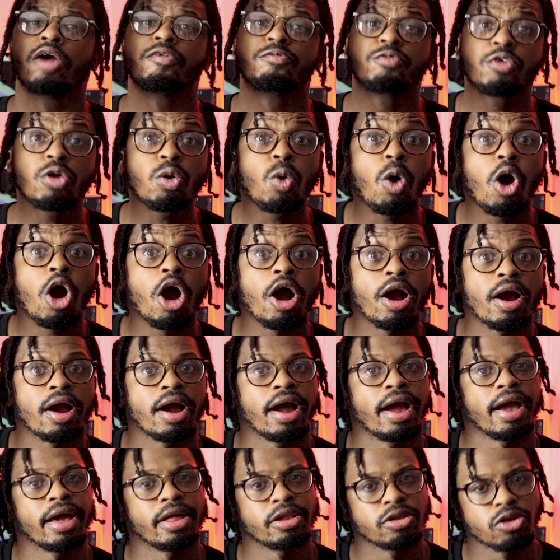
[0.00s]
If you are
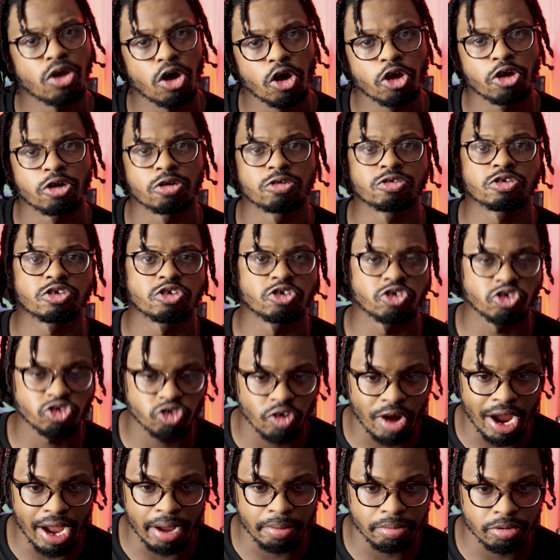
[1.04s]
a loyal
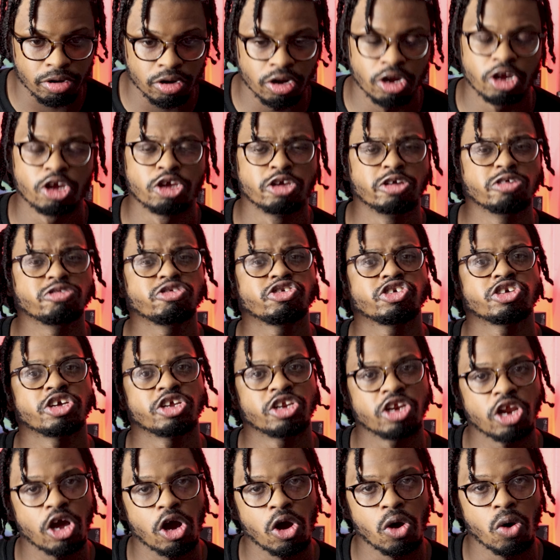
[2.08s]
subscriber, you
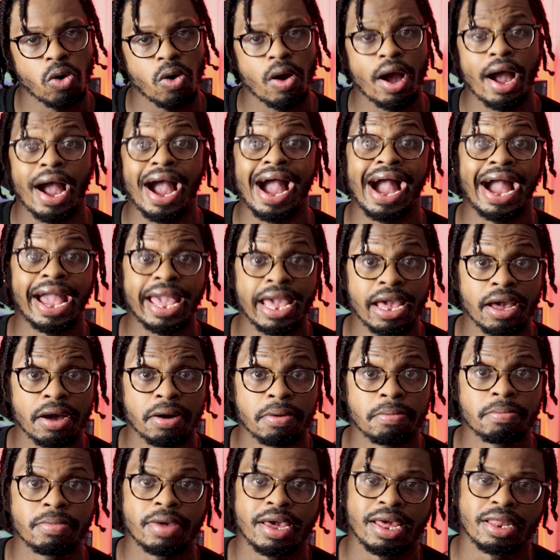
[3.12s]
should know I
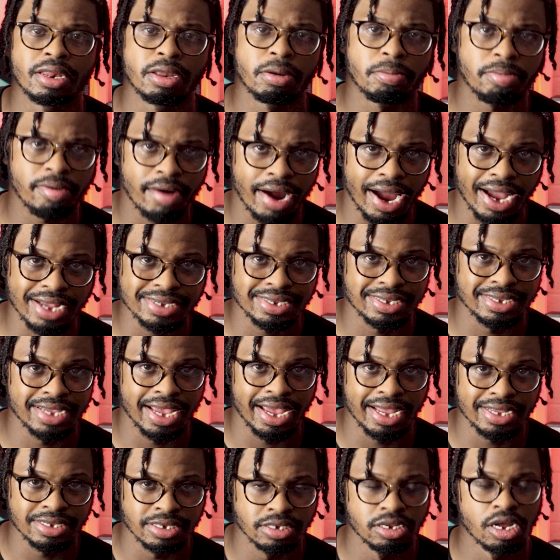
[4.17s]
am in the
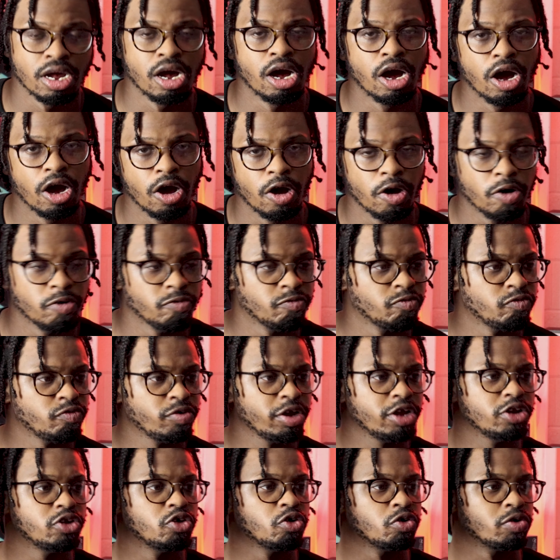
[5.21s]
process of
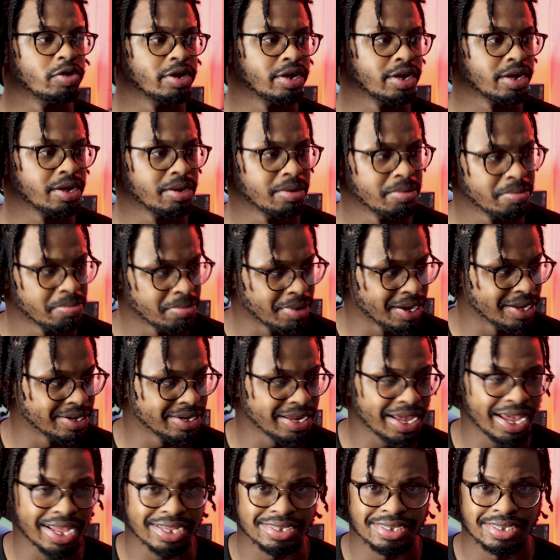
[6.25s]
redoing my
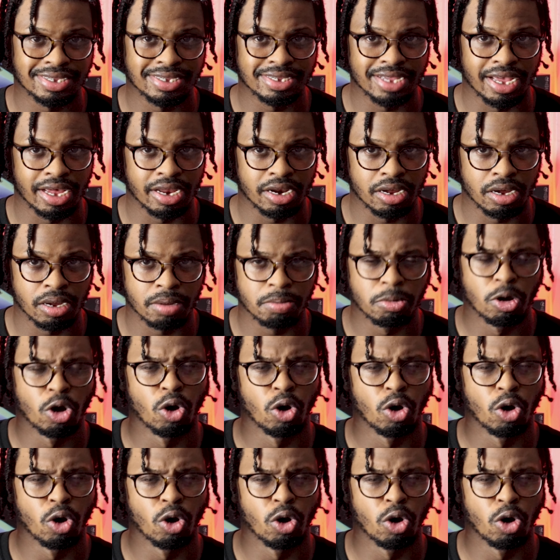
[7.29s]
desk setup.